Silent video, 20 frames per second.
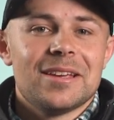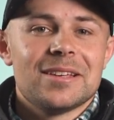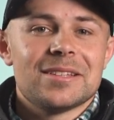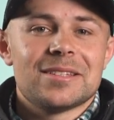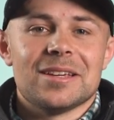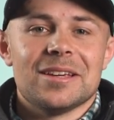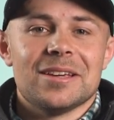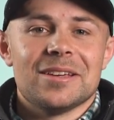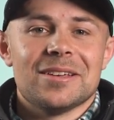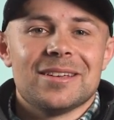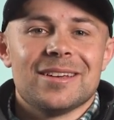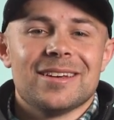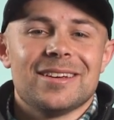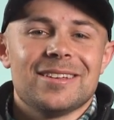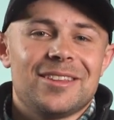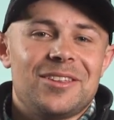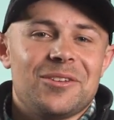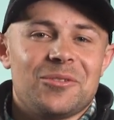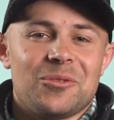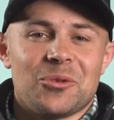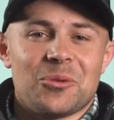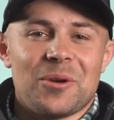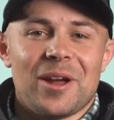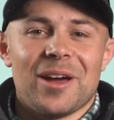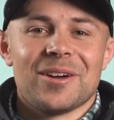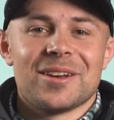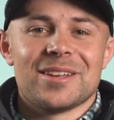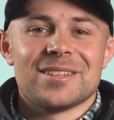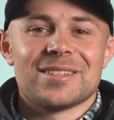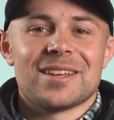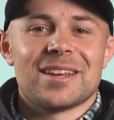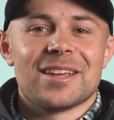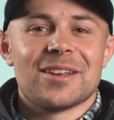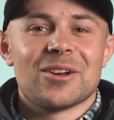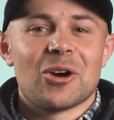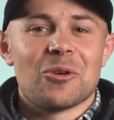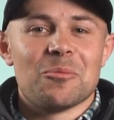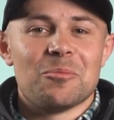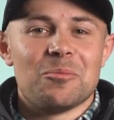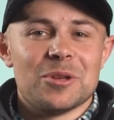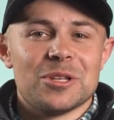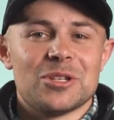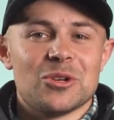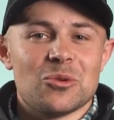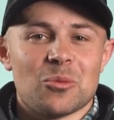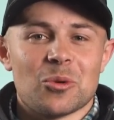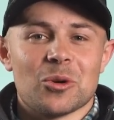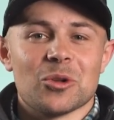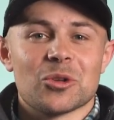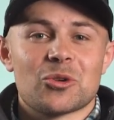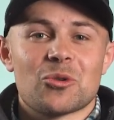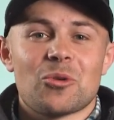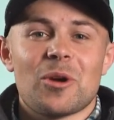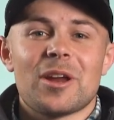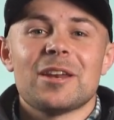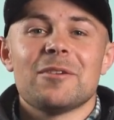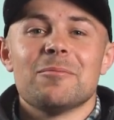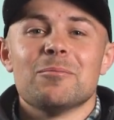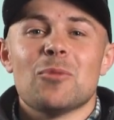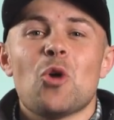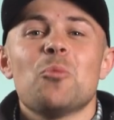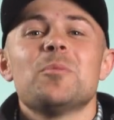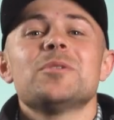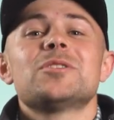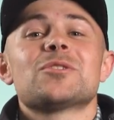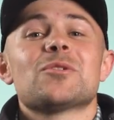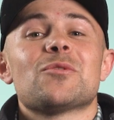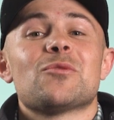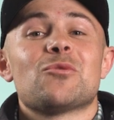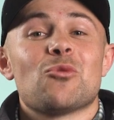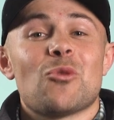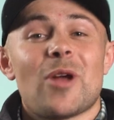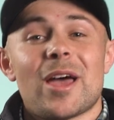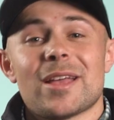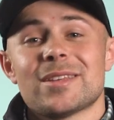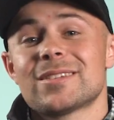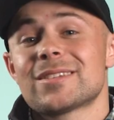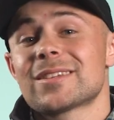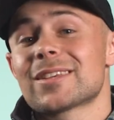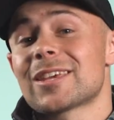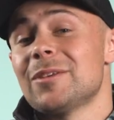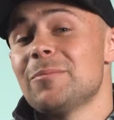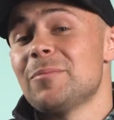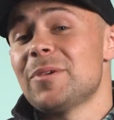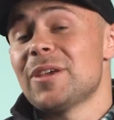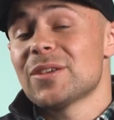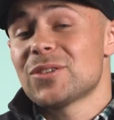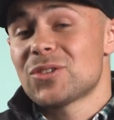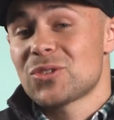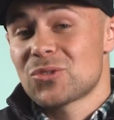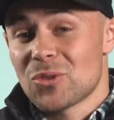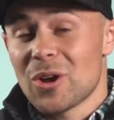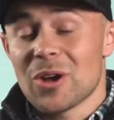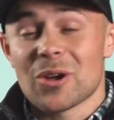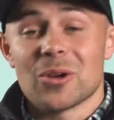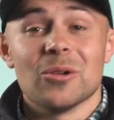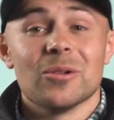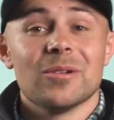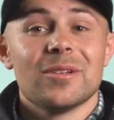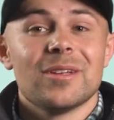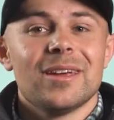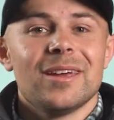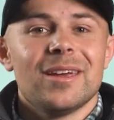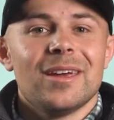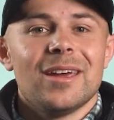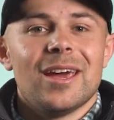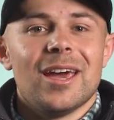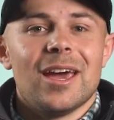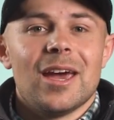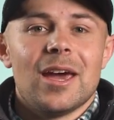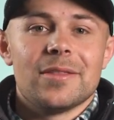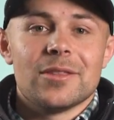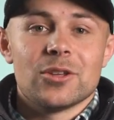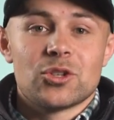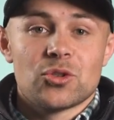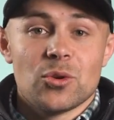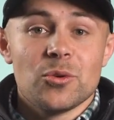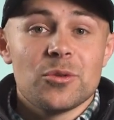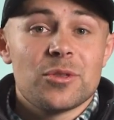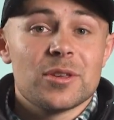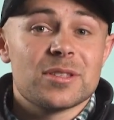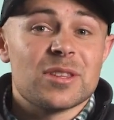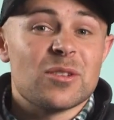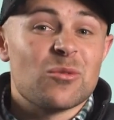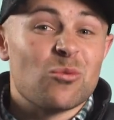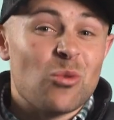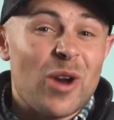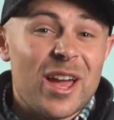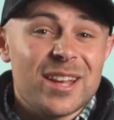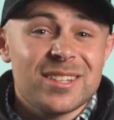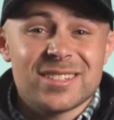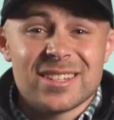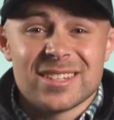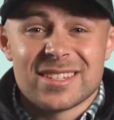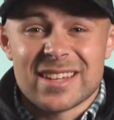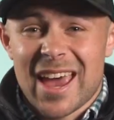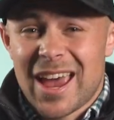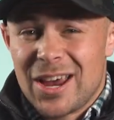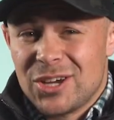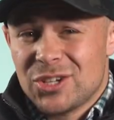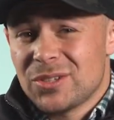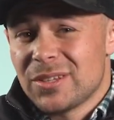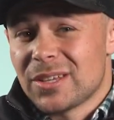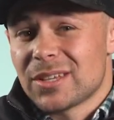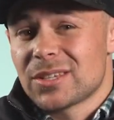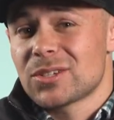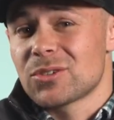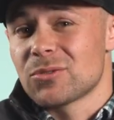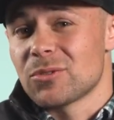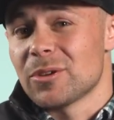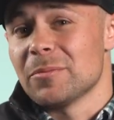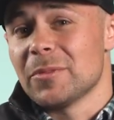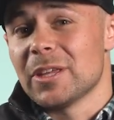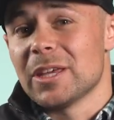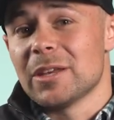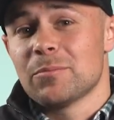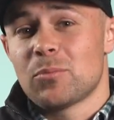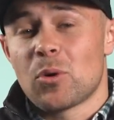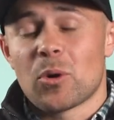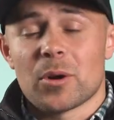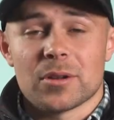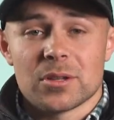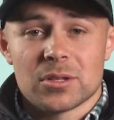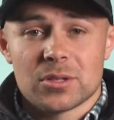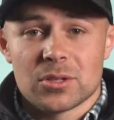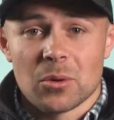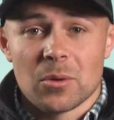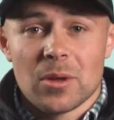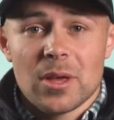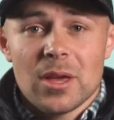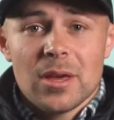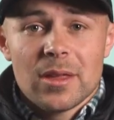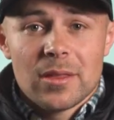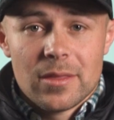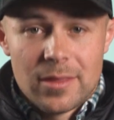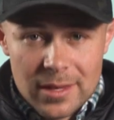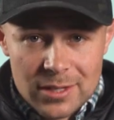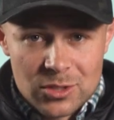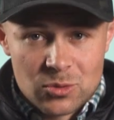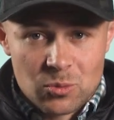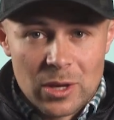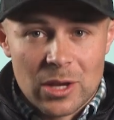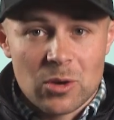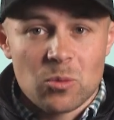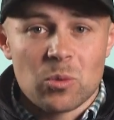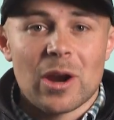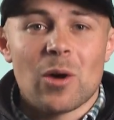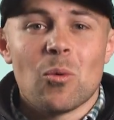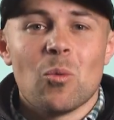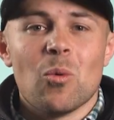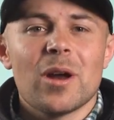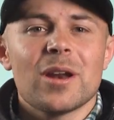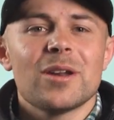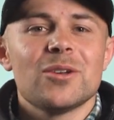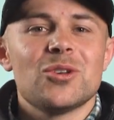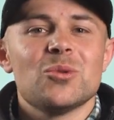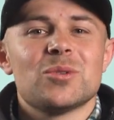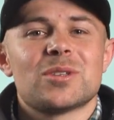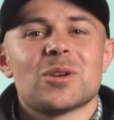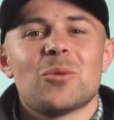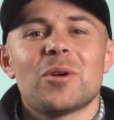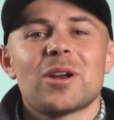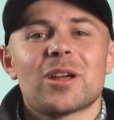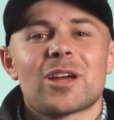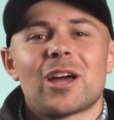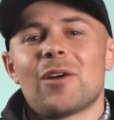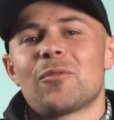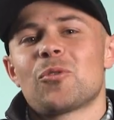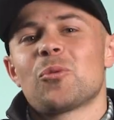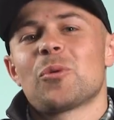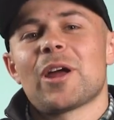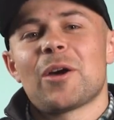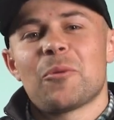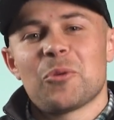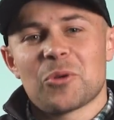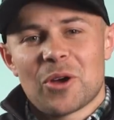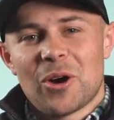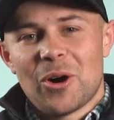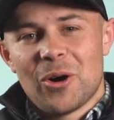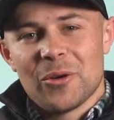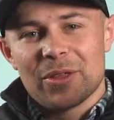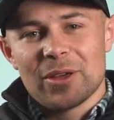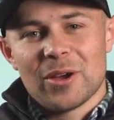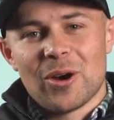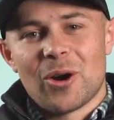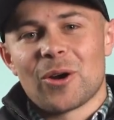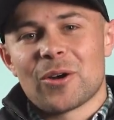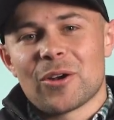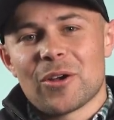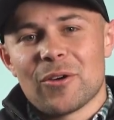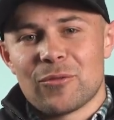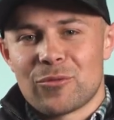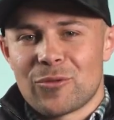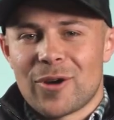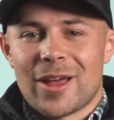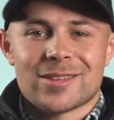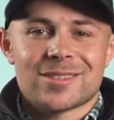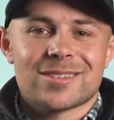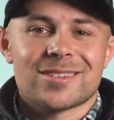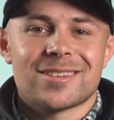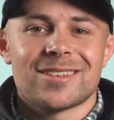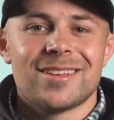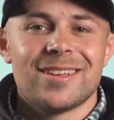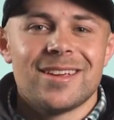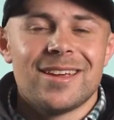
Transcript: See, the reality is that in our busy world, creating moments of rest can be a struggle. And the truth is that rest is actually extremely important. So this week, what I want to do is I want to cover what I would call the art of rest.